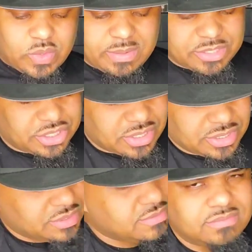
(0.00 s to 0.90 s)
way I'm going to show
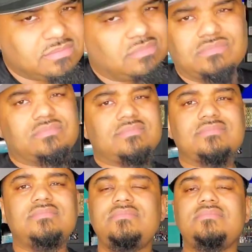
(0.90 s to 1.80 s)
you,
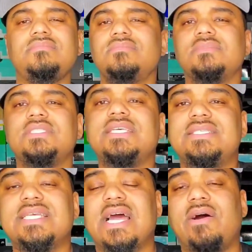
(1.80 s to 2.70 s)
this
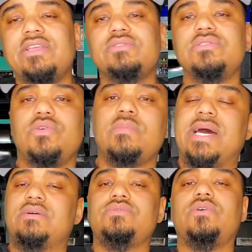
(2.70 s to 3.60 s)
is how I used to do them. I
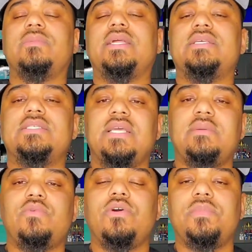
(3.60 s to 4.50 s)
don't do them like this
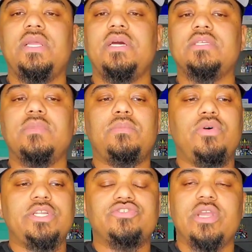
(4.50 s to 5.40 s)
anymore because my
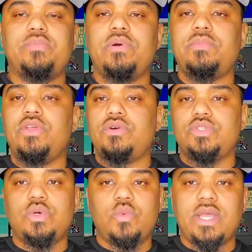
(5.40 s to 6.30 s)
boy Dre put me
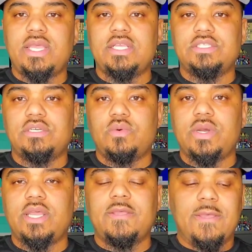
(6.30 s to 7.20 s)
onto a way easier
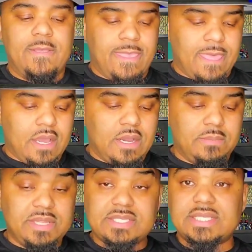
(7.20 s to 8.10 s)
way. Um,
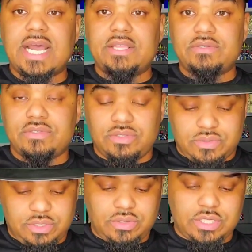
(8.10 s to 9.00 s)
but this is how I used to do
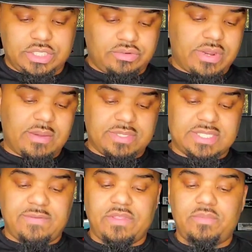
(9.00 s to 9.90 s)
it. You could just grab a
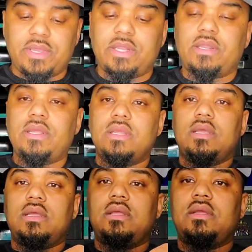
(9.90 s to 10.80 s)
safety pin,
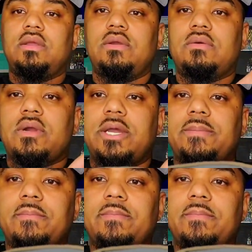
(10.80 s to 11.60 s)
right?